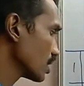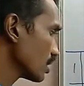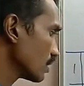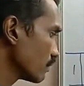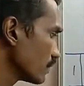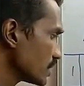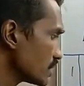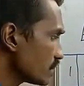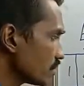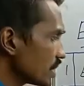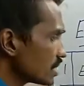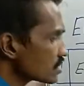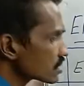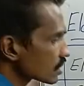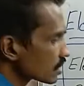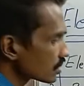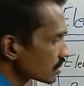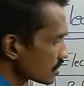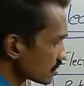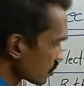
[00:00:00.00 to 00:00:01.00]
Which means
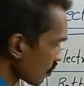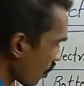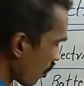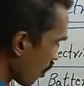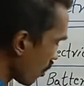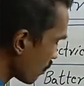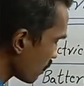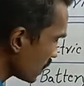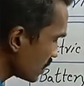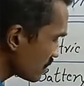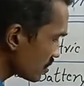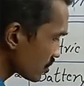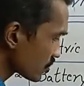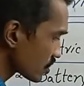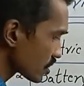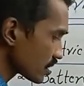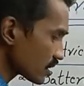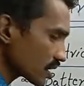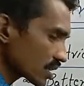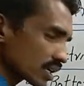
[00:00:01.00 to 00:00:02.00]
this open
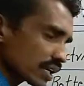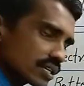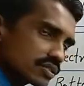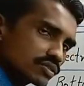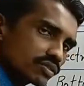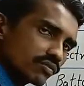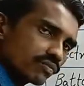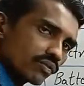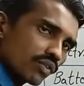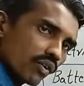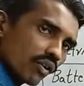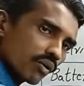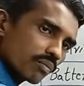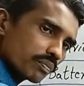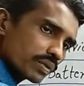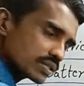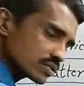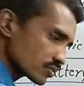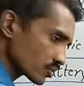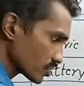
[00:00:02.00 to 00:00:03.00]
switch, in the case of
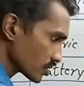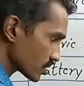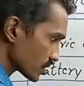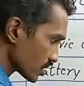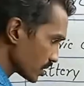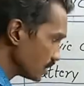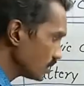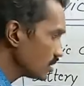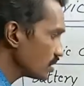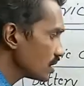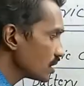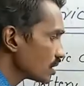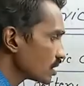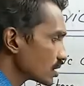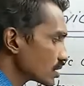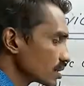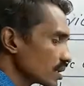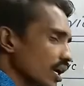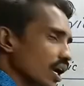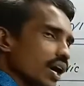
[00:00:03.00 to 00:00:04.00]
open switch,
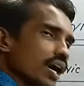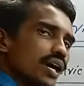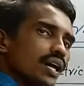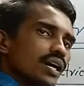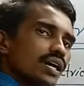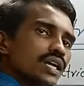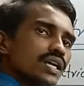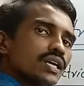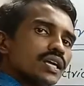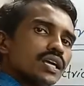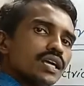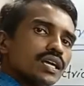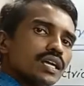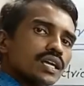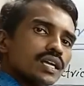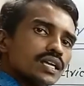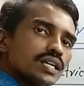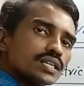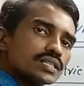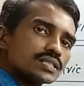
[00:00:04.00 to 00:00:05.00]
the
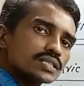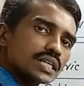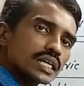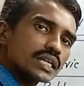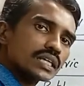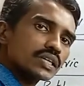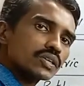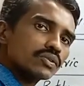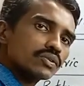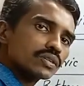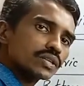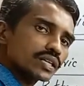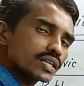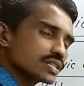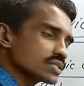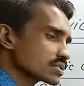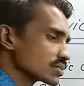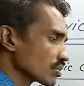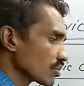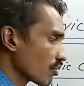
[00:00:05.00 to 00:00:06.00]
circuit
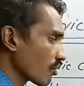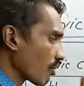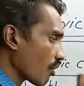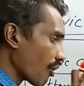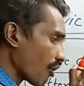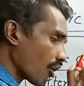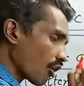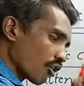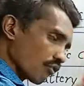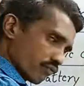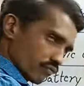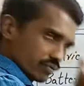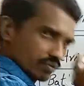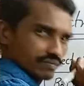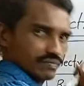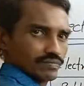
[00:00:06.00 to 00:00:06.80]
is off.